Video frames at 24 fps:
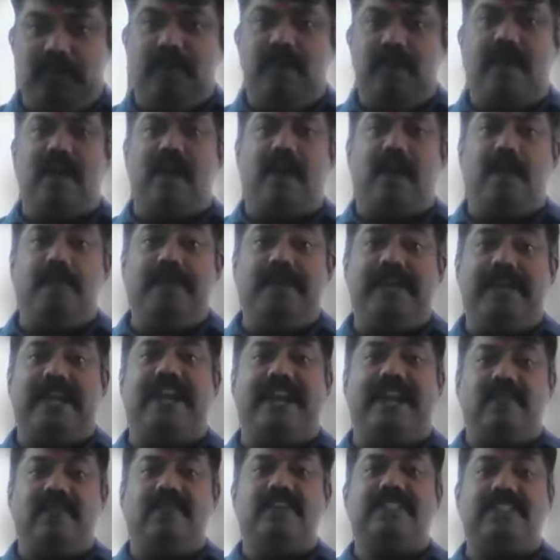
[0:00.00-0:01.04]
to
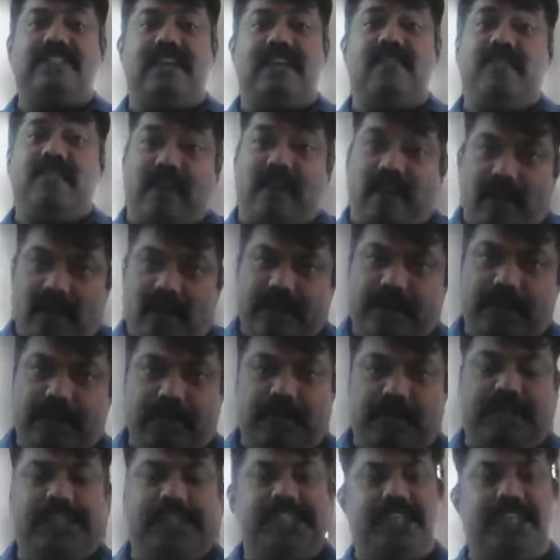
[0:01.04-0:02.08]
upgrade ourselves on
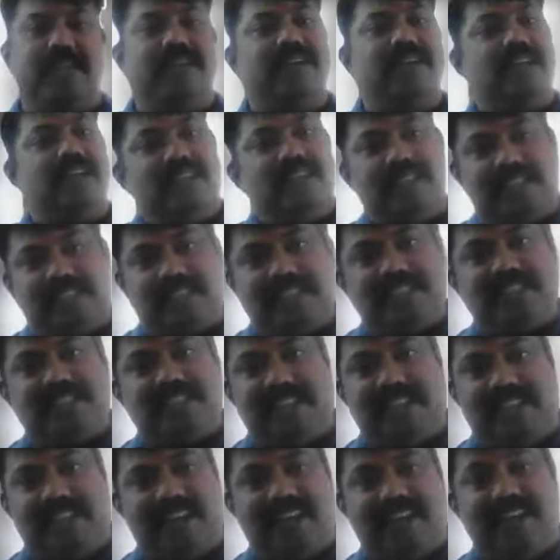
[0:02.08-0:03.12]
nutrition. This
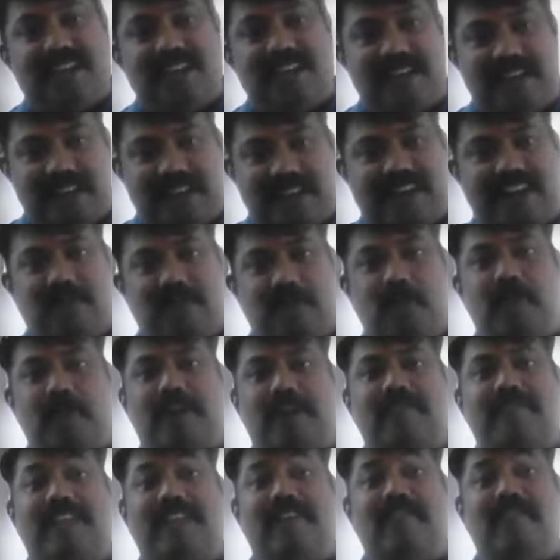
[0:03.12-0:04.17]
is the
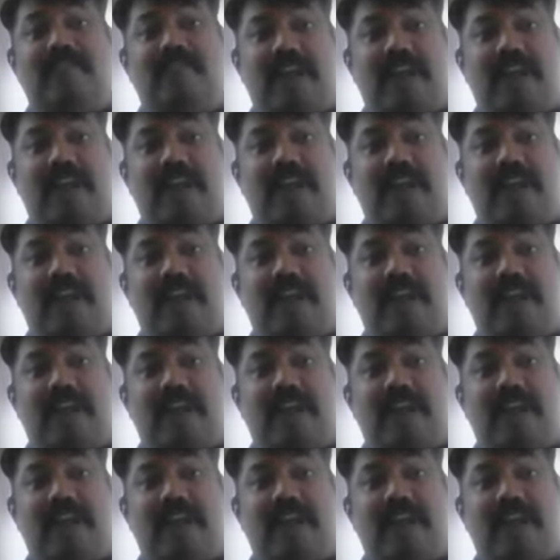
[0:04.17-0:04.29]
one of